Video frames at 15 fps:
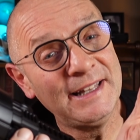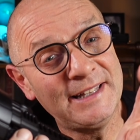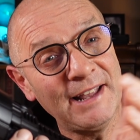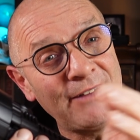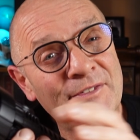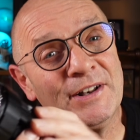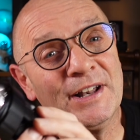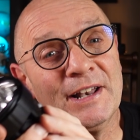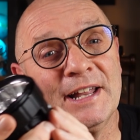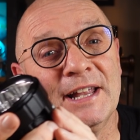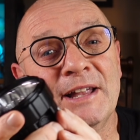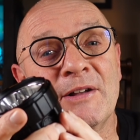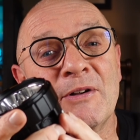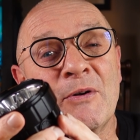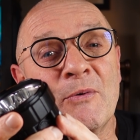
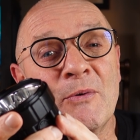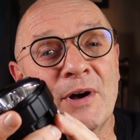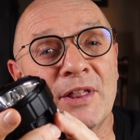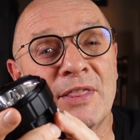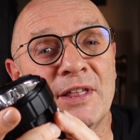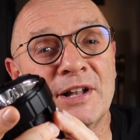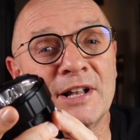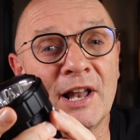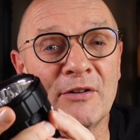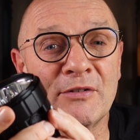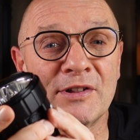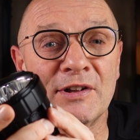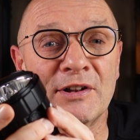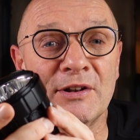Definitely worth a closer